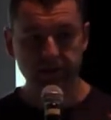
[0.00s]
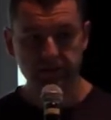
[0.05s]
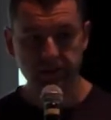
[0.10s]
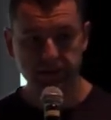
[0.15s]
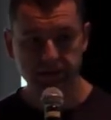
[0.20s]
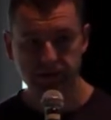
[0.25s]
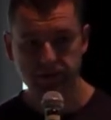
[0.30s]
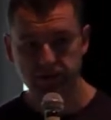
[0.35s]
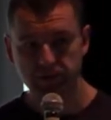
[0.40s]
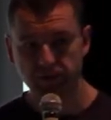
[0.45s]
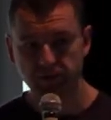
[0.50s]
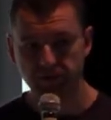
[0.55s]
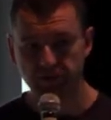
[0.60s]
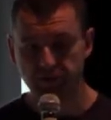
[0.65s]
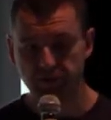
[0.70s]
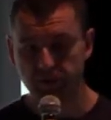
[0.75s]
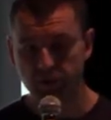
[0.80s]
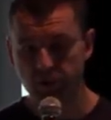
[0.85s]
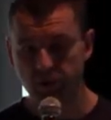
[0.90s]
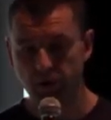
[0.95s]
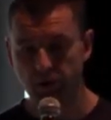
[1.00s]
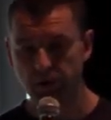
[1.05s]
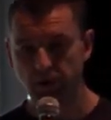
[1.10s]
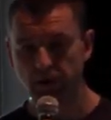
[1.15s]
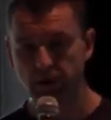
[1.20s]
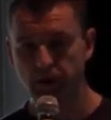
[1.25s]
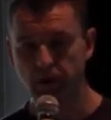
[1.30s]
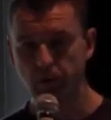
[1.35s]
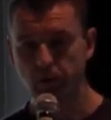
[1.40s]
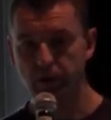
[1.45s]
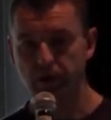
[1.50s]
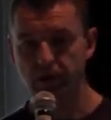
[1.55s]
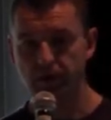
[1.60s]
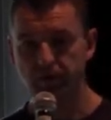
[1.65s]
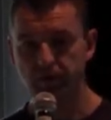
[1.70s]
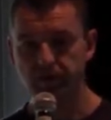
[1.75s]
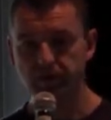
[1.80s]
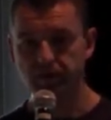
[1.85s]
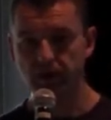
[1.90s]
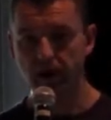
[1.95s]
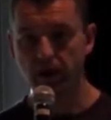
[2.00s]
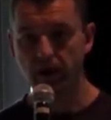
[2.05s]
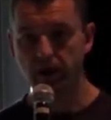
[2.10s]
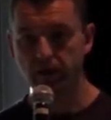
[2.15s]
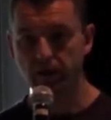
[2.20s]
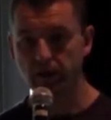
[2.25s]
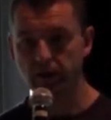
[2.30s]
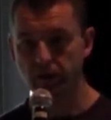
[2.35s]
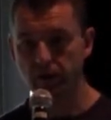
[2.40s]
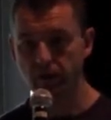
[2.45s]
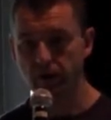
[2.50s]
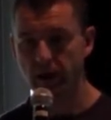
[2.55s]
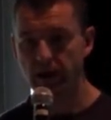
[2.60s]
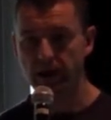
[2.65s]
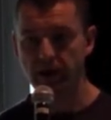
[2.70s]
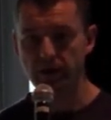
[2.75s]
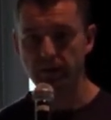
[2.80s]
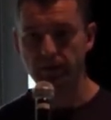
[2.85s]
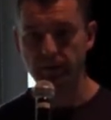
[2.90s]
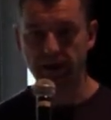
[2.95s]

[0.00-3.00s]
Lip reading: I've mentioned before, we've gone through a